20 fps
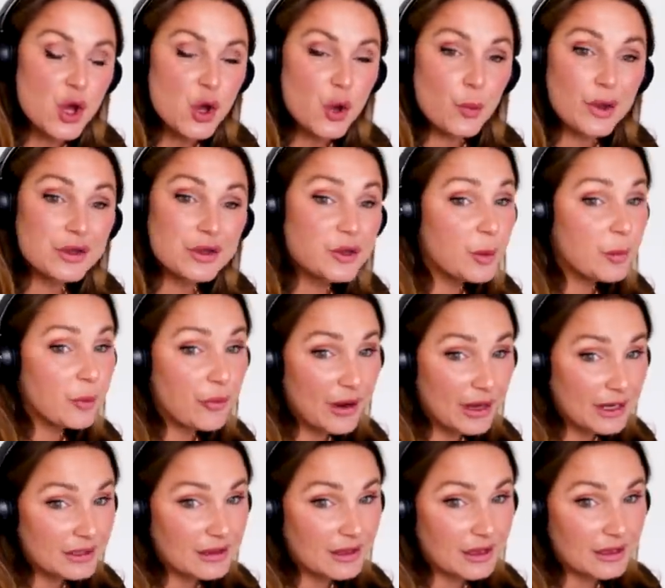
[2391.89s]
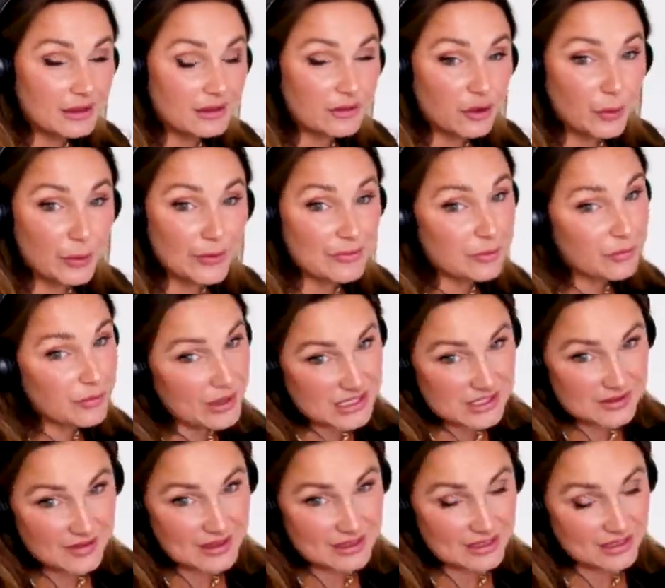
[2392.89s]
When you're pregnant or even
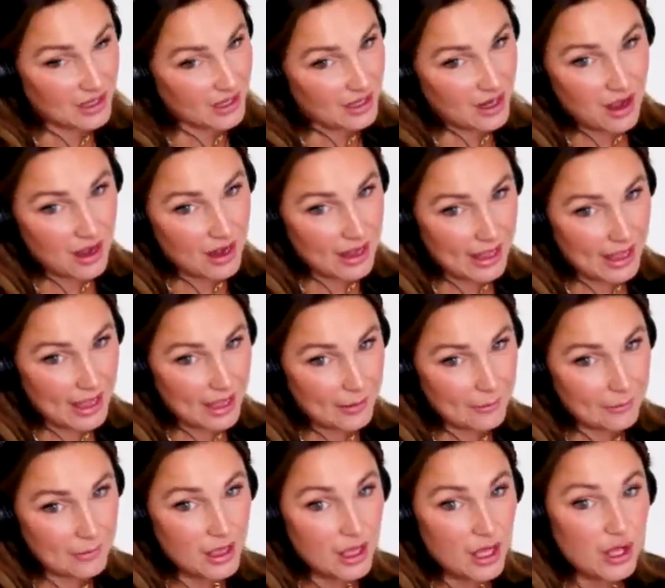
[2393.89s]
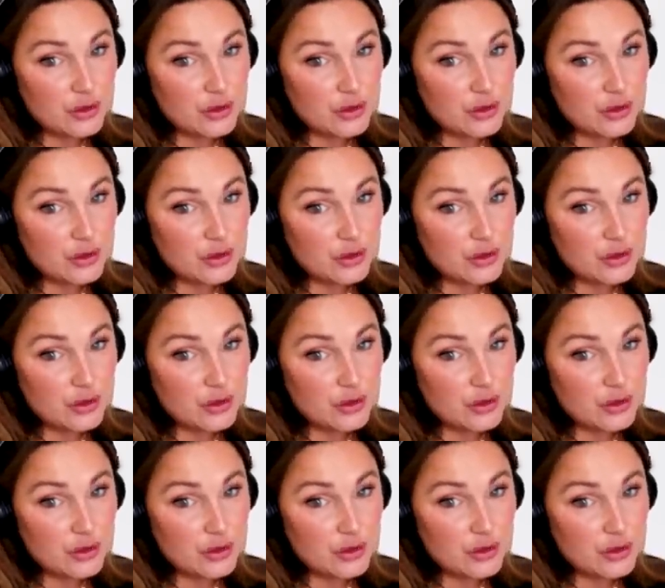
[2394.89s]
breastfeeding, like I am,